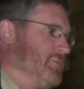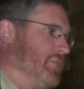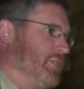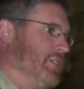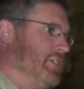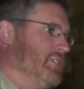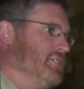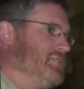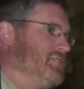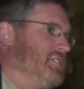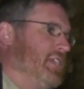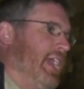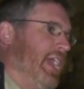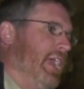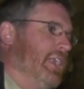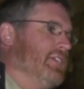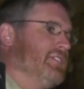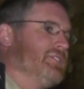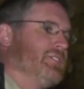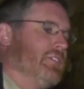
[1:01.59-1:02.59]
experience
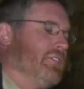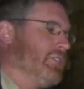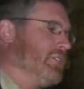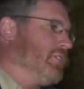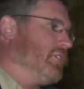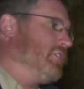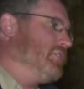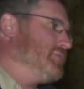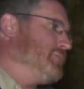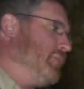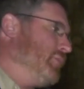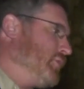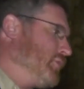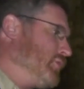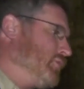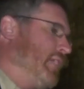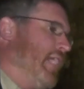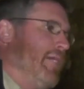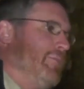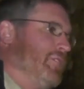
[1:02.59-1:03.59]
and it's going to encourage people
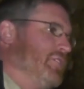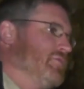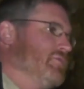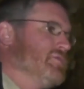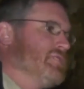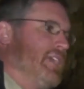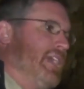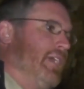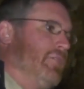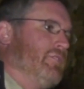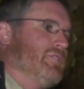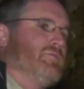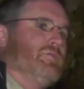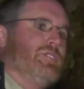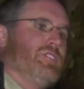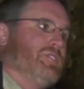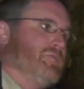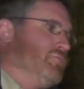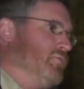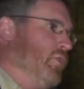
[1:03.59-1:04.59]
to grab and use the handrails,
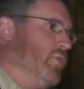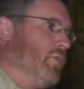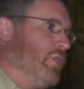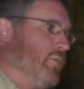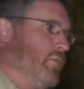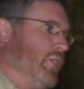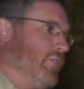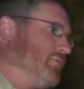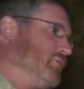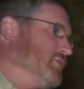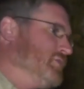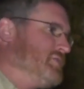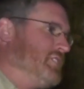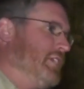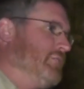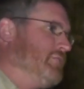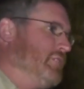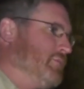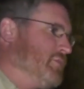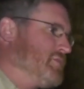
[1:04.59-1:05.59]
which is what we want from a
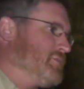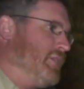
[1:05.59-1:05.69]
safety